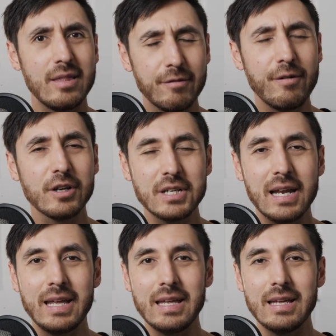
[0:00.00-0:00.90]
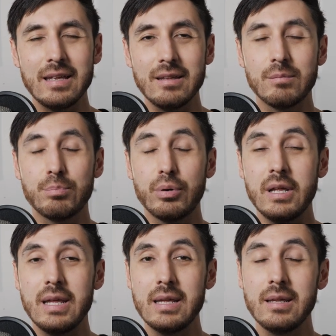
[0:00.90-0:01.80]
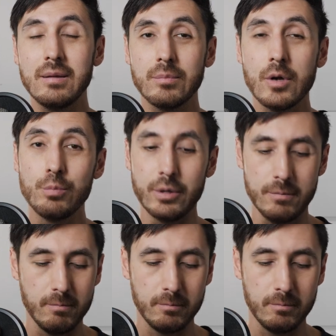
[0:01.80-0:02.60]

The functionality is pretty open.